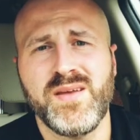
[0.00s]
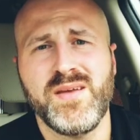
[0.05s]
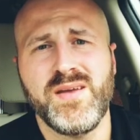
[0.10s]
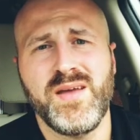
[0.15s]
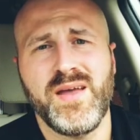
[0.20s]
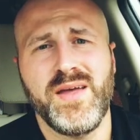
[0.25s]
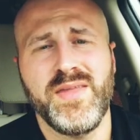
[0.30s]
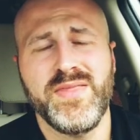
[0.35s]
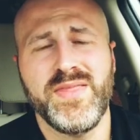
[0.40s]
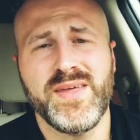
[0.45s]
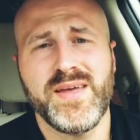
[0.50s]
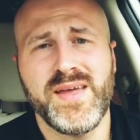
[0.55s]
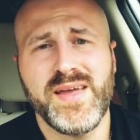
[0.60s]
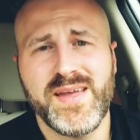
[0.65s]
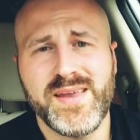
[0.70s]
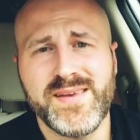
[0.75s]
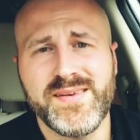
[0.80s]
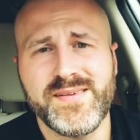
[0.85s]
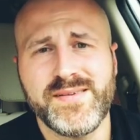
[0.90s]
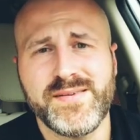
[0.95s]
And
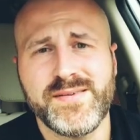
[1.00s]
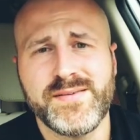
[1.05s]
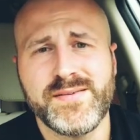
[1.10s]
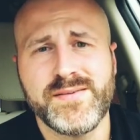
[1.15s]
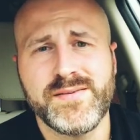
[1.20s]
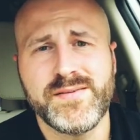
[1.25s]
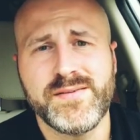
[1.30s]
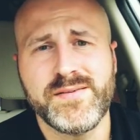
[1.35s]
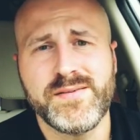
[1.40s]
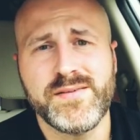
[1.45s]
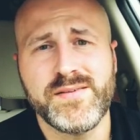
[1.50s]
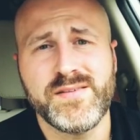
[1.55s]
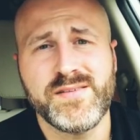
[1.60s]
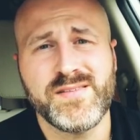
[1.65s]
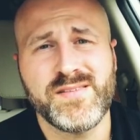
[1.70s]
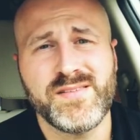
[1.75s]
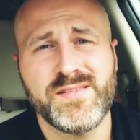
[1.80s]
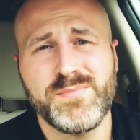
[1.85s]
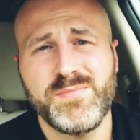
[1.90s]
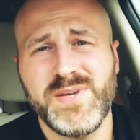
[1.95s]
then
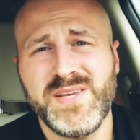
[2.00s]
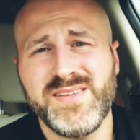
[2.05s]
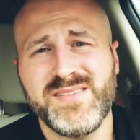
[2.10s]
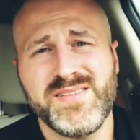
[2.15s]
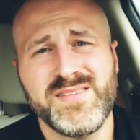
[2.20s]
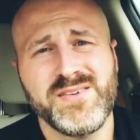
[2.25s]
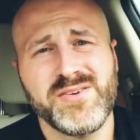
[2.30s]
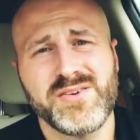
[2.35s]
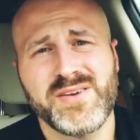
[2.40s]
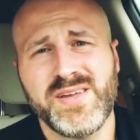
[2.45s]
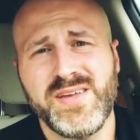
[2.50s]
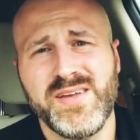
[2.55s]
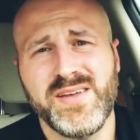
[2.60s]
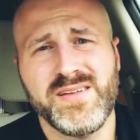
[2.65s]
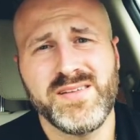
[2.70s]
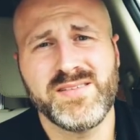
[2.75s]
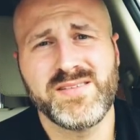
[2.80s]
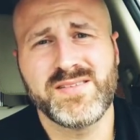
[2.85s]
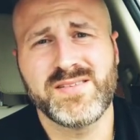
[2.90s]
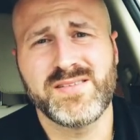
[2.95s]
speak to your
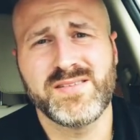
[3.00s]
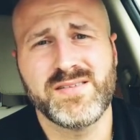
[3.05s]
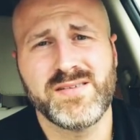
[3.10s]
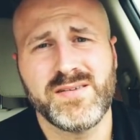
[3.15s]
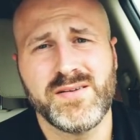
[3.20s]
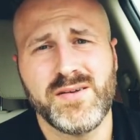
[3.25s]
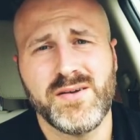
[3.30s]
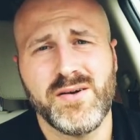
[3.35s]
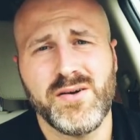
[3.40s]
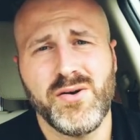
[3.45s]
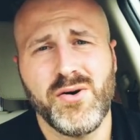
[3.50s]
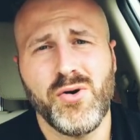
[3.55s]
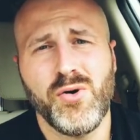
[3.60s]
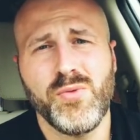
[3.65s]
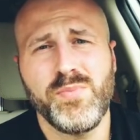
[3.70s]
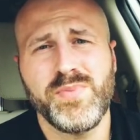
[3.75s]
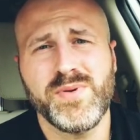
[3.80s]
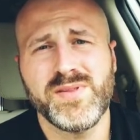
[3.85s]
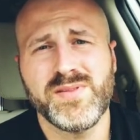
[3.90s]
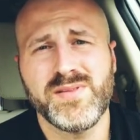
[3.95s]
kids
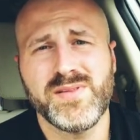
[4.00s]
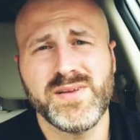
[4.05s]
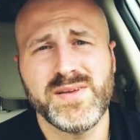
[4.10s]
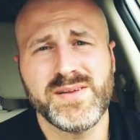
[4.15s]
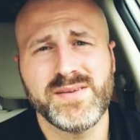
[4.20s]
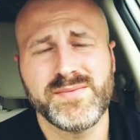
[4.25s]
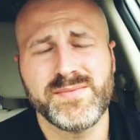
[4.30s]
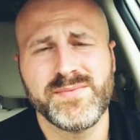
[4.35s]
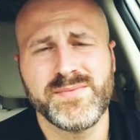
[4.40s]
openly.